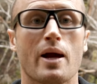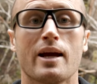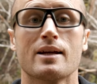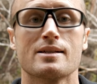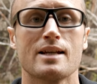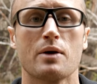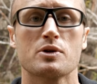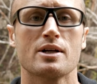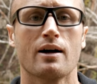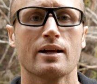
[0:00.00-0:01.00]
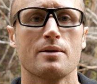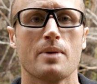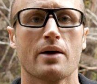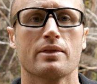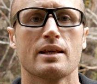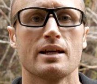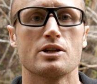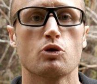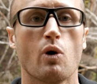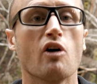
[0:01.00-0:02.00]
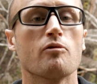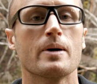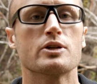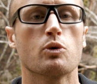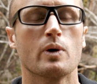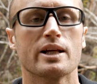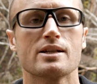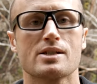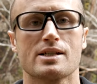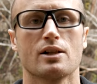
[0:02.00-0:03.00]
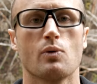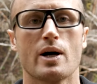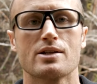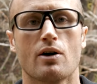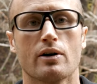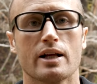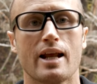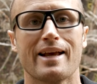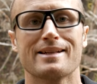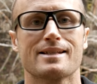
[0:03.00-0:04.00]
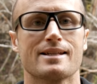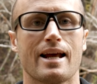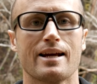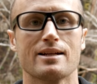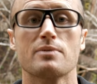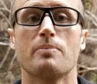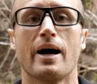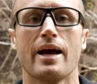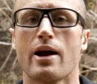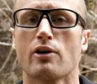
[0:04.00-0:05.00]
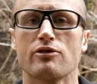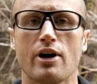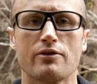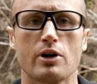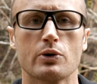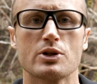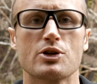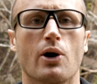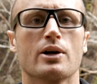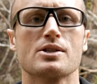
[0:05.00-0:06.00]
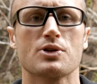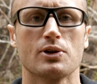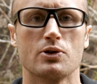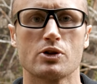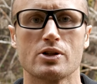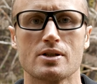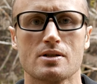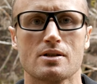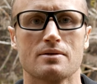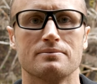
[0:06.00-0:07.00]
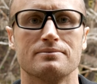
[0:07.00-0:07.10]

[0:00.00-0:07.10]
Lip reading: and today we're talking about the 12 by 20 inch silhouette target and stand by AR500 Target Solutions.